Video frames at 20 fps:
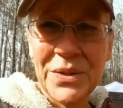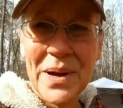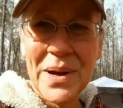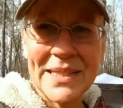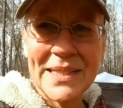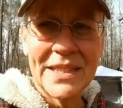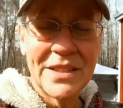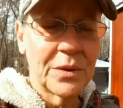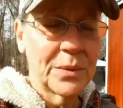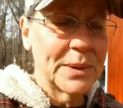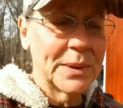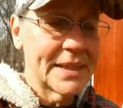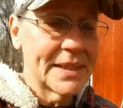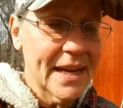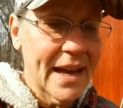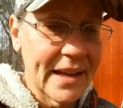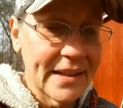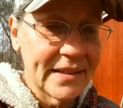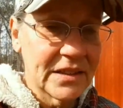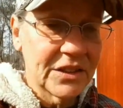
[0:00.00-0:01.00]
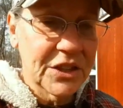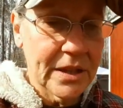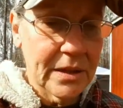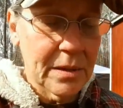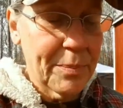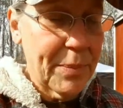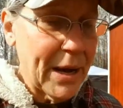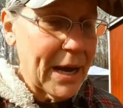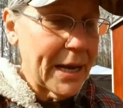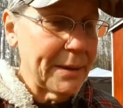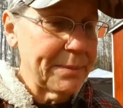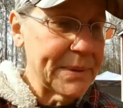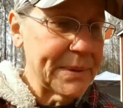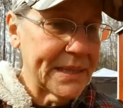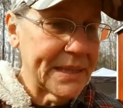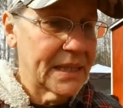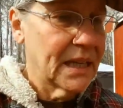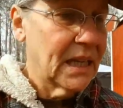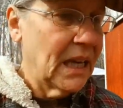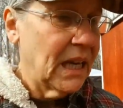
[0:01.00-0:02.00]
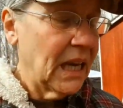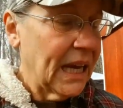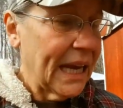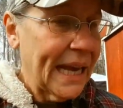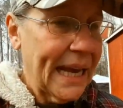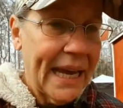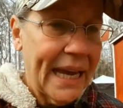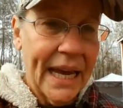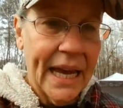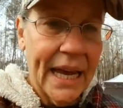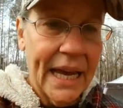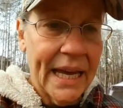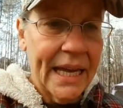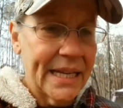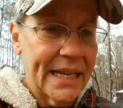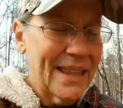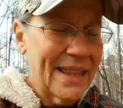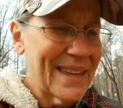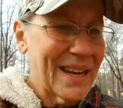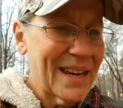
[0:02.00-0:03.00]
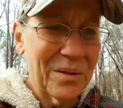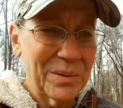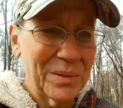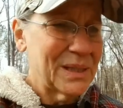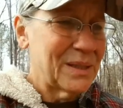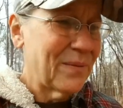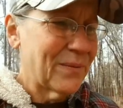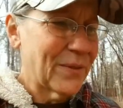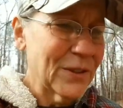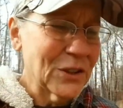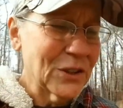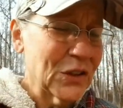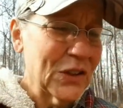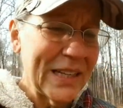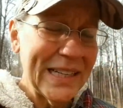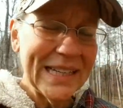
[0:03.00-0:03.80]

I did go inside and check the pipes and there was virtually